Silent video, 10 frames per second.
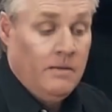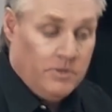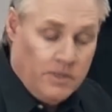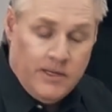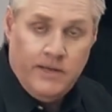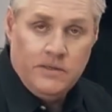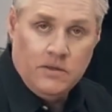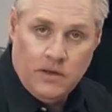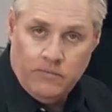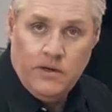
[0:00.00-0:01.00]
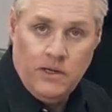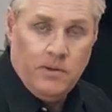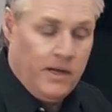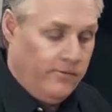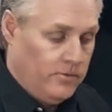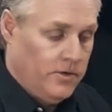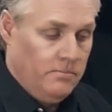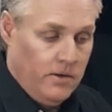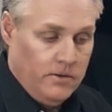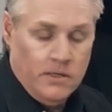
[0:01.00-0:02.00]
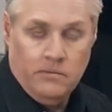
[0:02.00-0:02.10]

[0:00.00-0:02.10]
But you can. There's a lot of really powerful trim modes